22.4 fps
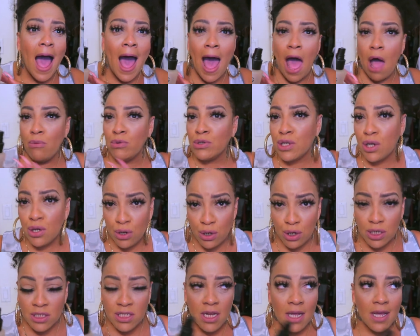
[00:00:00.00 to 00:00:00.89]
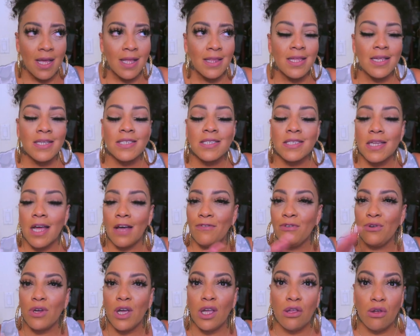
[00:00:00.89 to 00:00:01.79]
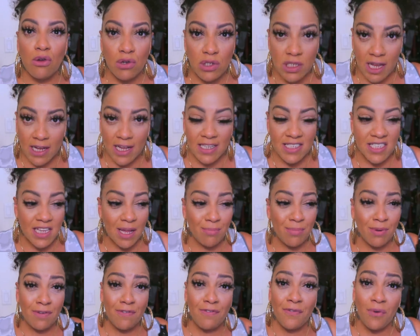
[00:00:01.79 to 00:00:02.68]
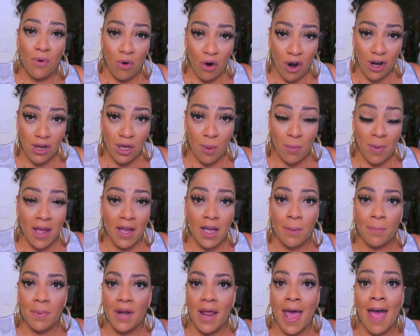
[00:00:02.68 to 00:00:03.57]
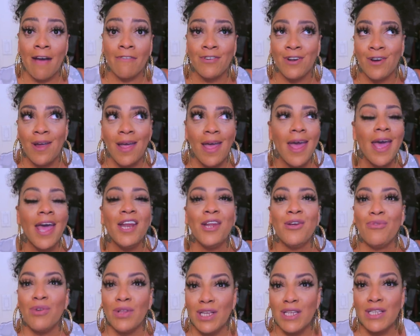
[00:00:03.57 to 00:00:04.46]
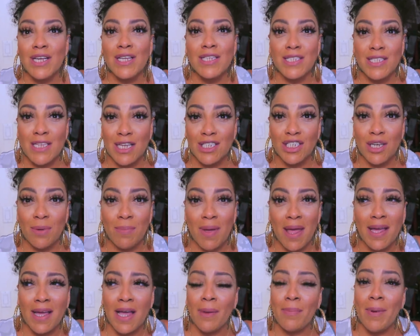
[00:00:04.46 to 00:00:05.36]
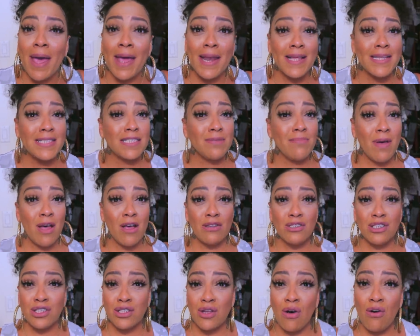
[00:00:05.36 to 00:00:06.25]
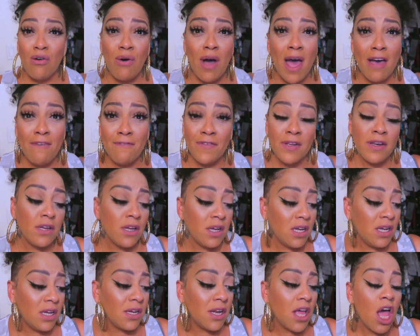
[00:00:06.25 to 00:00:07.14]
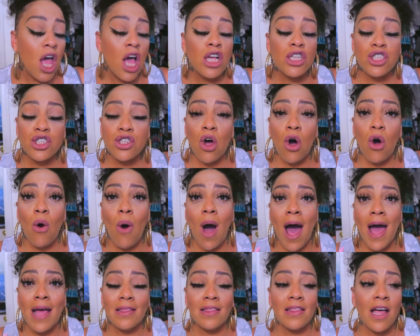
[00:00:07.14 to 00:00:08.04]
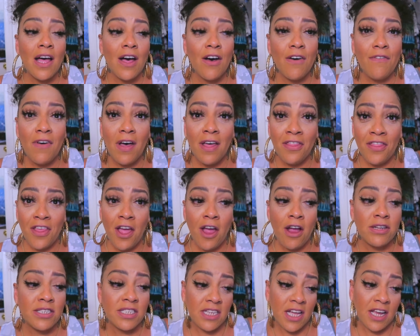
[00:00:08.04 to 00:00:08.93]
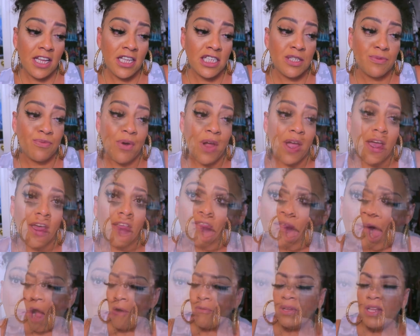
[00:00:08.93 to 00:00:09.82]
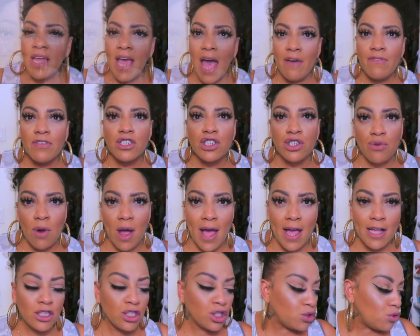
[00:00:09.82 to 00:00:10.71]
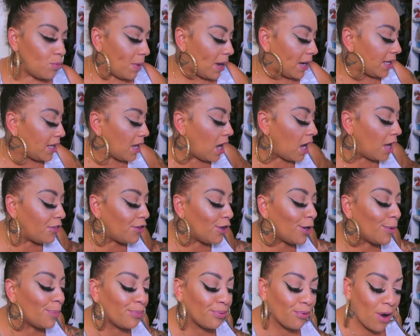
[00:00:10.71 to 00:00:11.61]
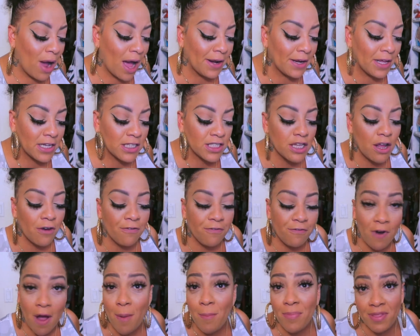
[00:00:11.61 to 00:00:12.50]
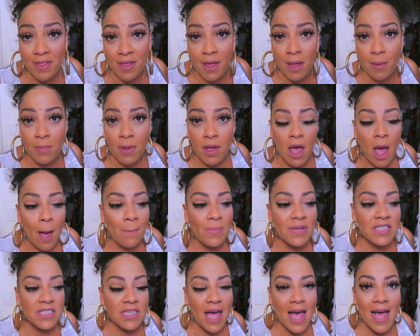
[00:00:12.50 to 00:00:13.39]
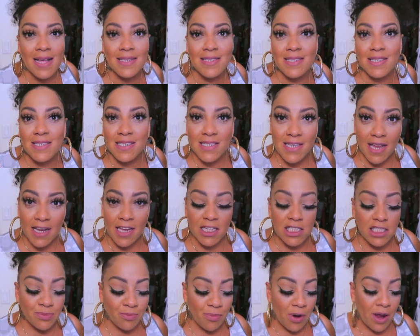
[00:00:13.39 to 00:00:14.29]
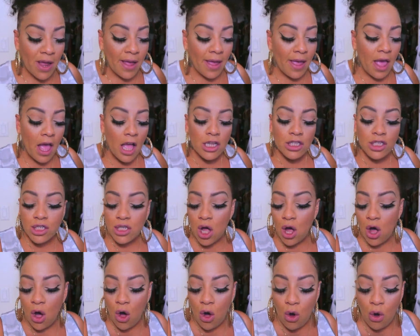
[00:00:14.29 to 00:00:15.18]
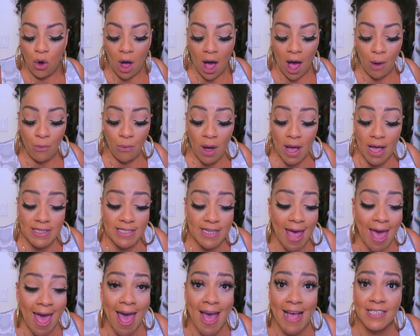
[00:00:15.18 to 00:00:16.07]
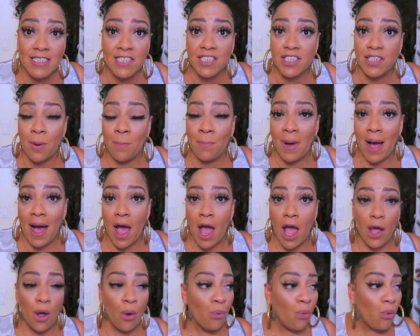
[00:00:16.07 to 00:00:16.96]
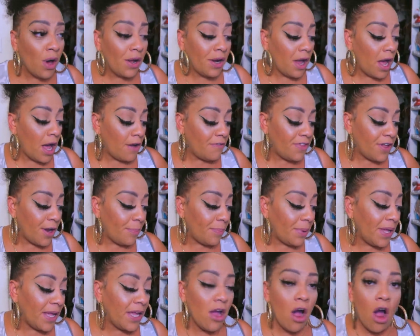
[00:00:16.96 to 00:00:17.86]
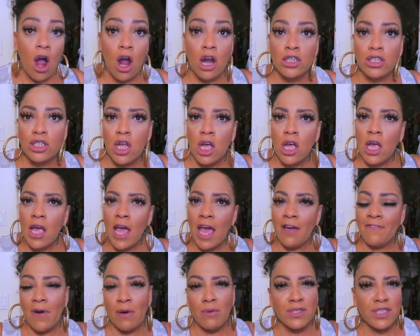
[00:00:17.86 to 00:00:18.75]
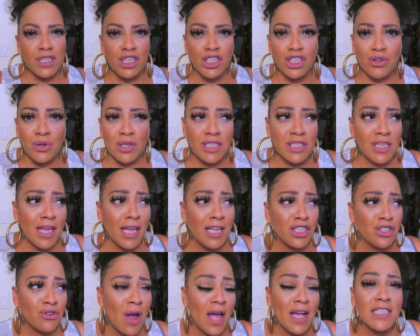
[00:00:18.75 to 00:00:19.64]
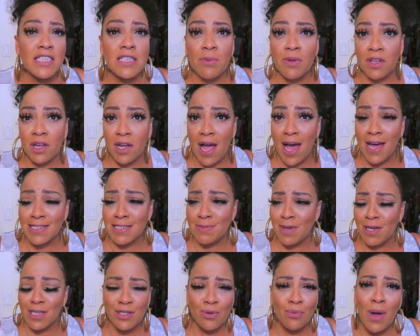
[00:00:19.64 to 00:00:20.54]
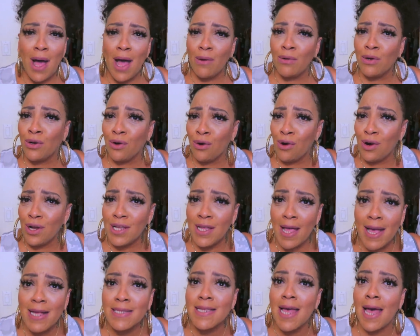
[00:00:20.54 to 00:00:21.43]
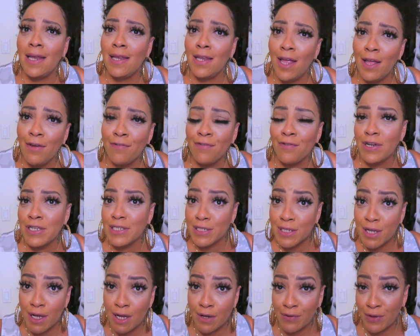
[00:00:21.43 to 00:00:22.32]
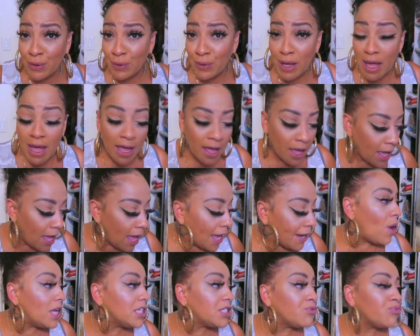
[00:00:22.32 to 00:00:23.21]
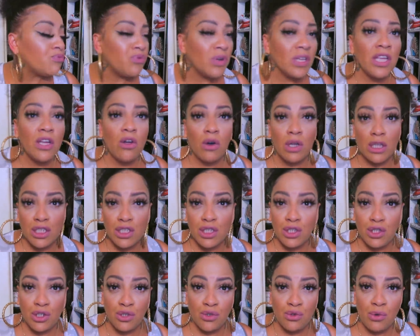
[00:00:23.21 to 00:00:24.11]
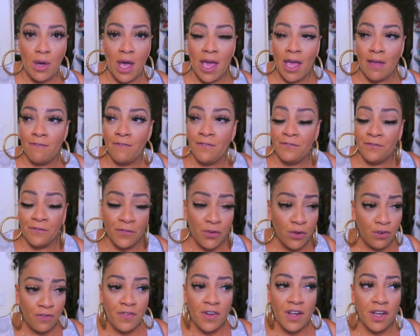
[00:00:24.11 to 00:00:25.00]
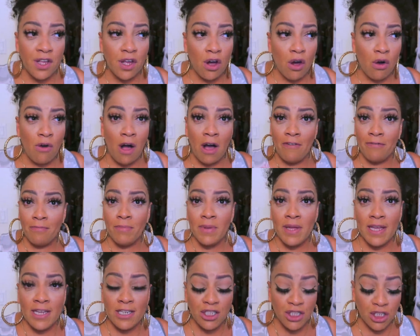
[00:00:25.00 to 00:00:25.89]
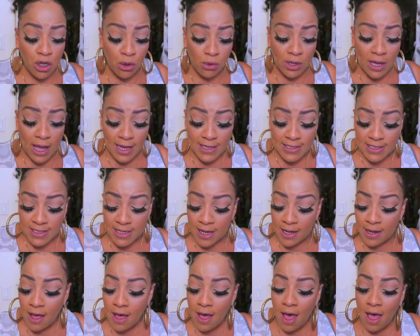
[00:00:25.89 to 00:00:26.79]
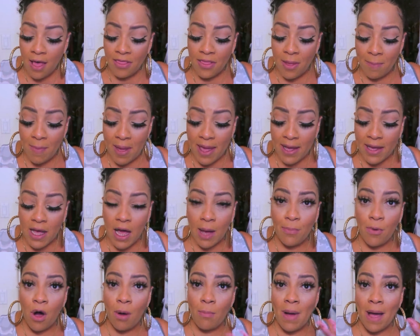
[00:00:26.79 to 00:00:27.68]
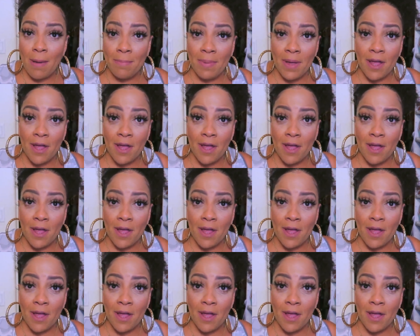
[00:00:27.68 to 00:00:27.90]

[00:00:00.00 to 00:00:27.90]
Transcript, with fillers: I was hooked. This stuff you can use, like I said, before your makeup and after, and it really does set your makeup, and it smells so effing good. So I love their setting spray. The I really haven't tried too many other products from them besides the setting spray. So I was asked by one of their PRs if I was interested in trying some of their cosmetics. Wow, girl, yes, I love free stuff, okay? I was really going to do a full video of me showcasing the makeup on my